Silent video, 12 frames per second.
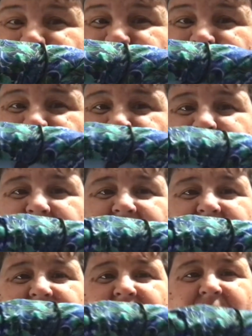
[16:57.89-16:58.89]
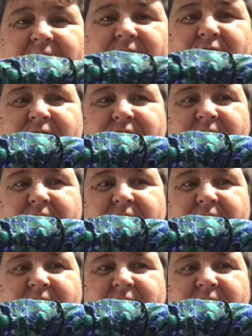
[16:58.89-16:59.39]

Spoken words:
That's what this is called, the torso?